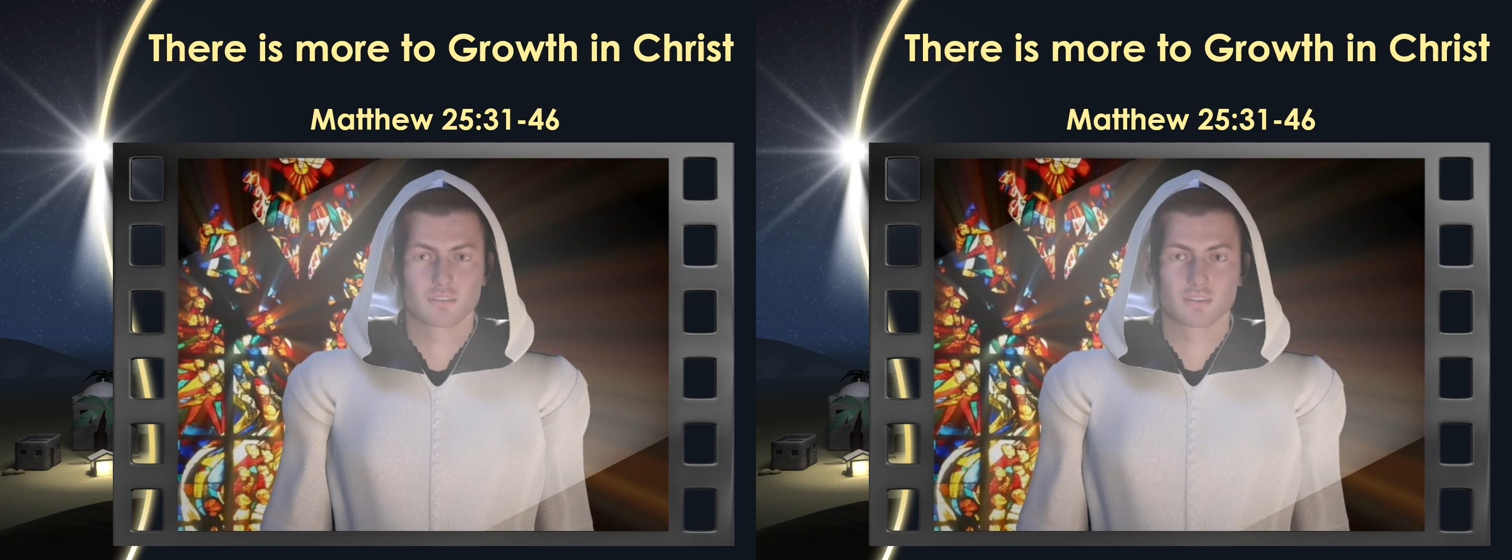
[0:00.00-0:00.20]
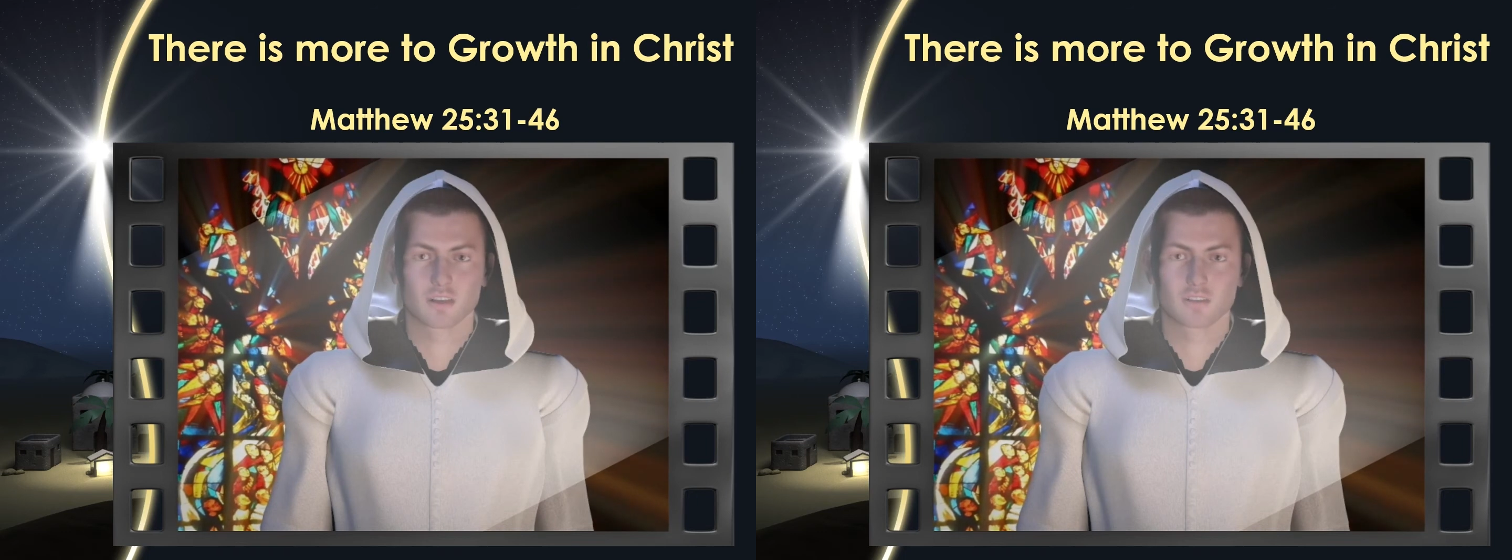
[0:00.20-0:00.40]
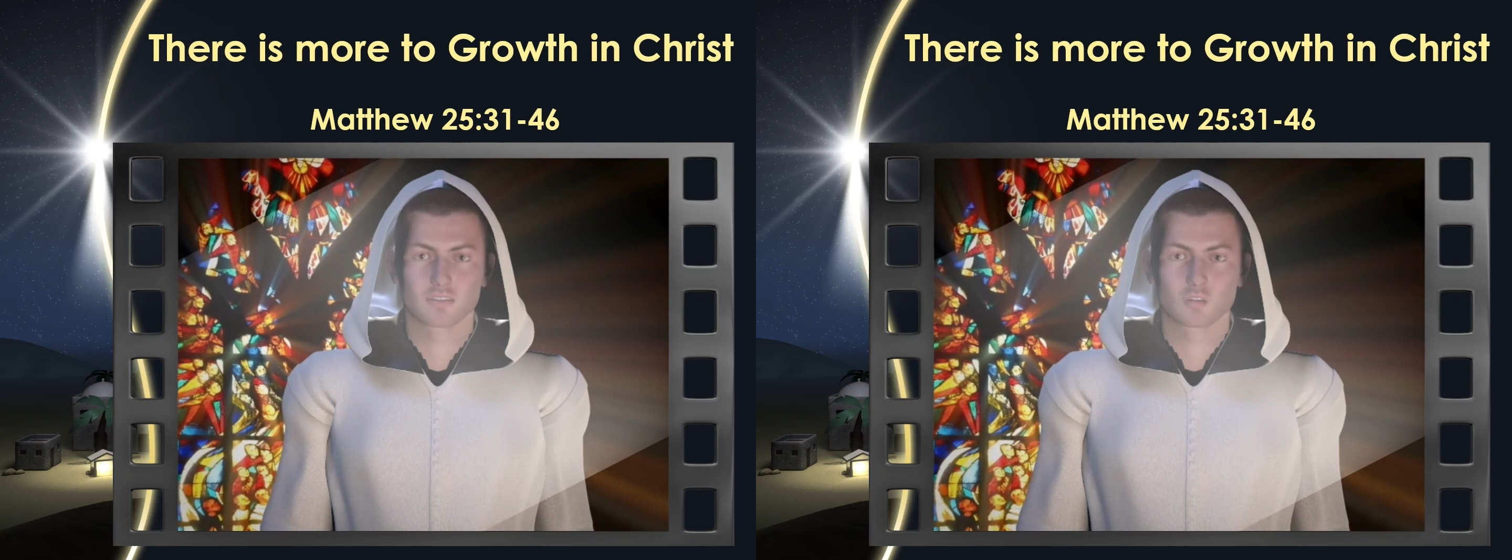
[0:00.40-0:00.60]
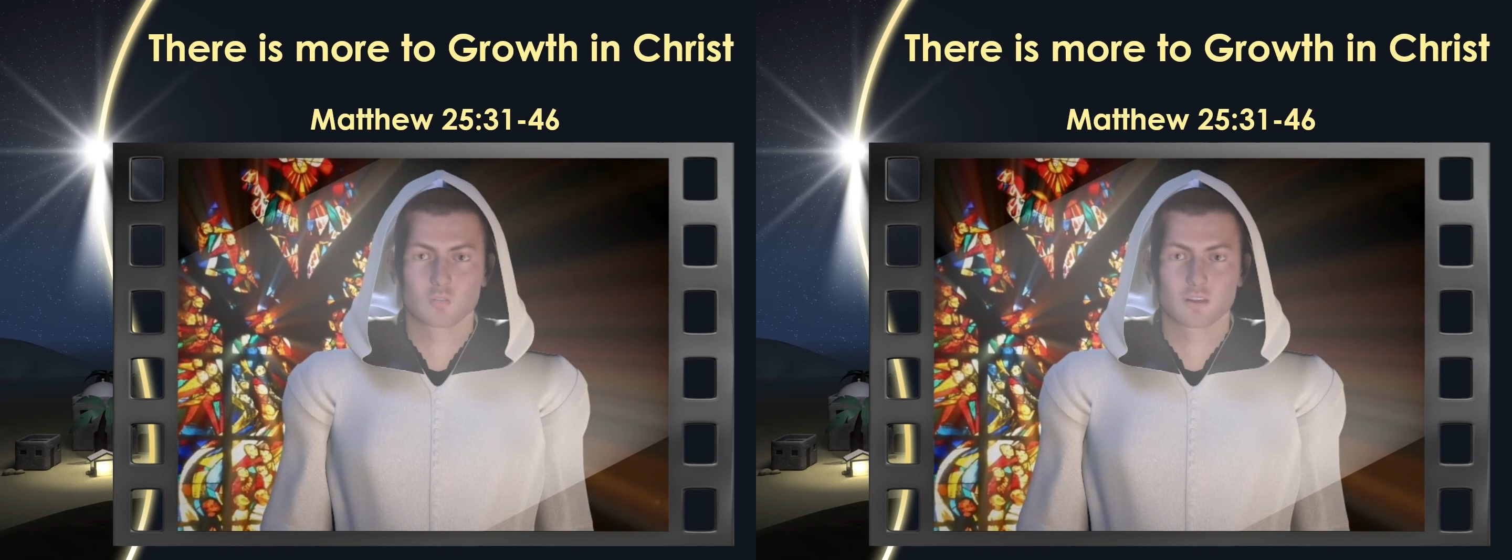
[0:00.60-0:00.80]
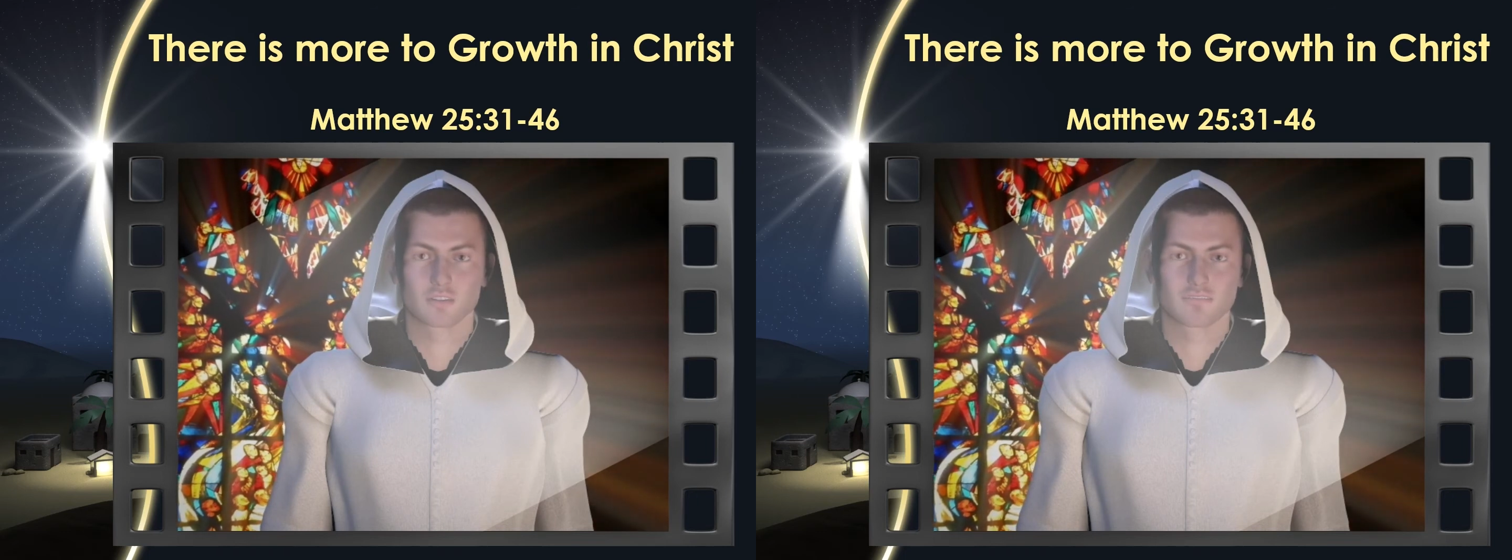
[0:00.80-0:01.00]
not to
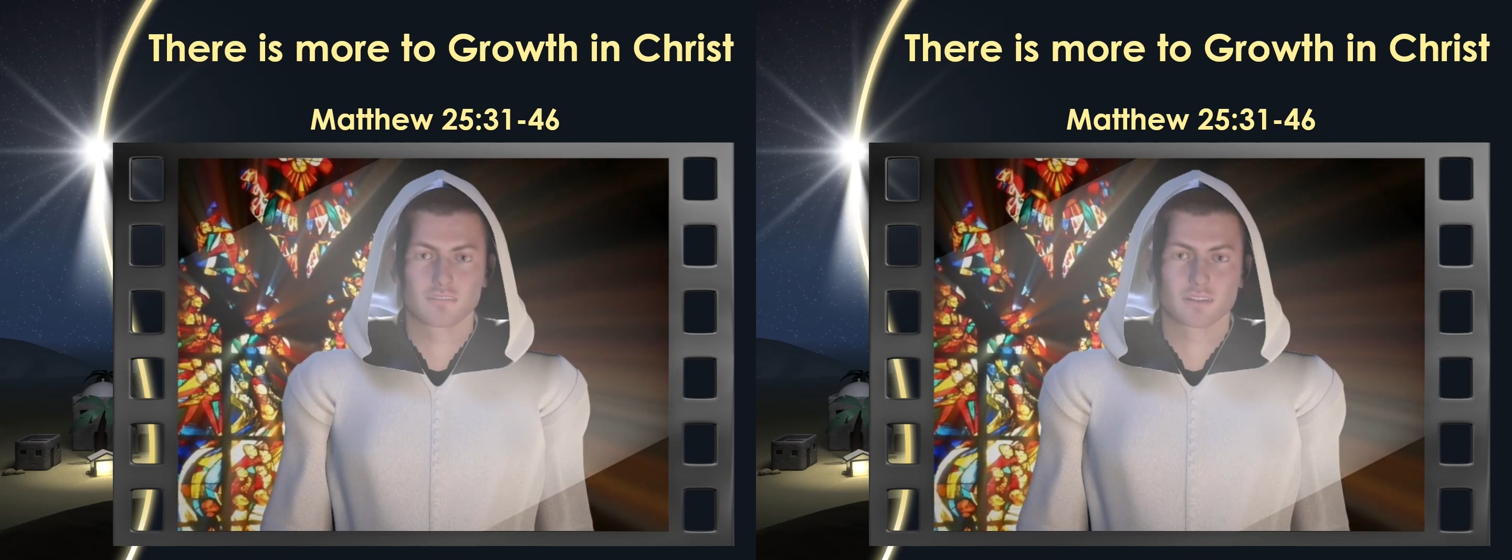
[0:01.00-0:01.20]
one of the